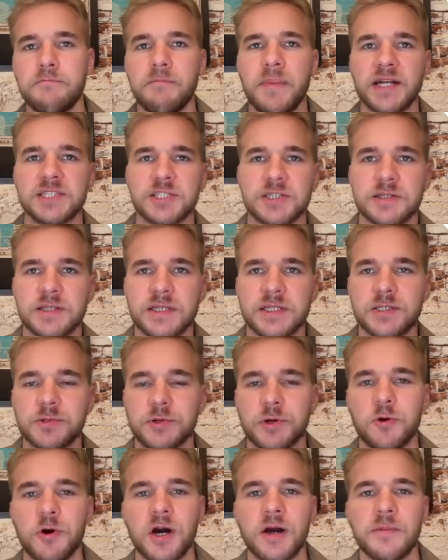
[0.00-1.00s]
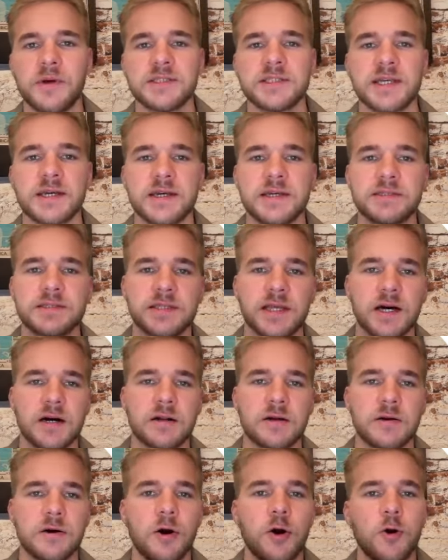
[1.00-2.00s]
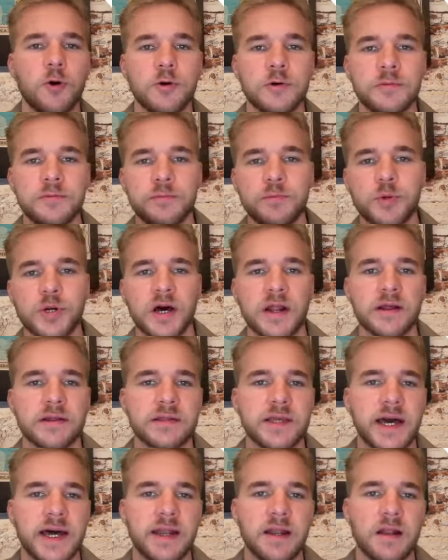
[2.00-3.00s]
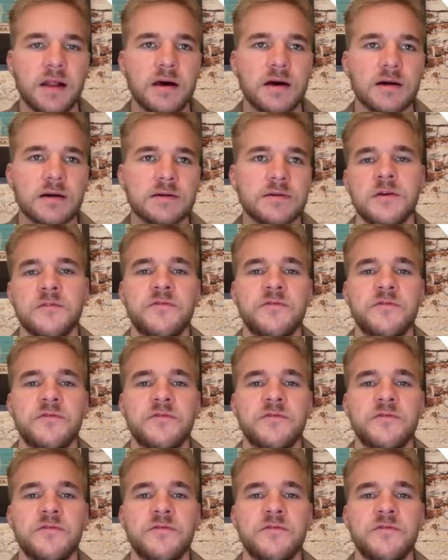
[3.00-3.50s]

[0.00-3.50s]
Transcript: matching these requirements against our own product catalog,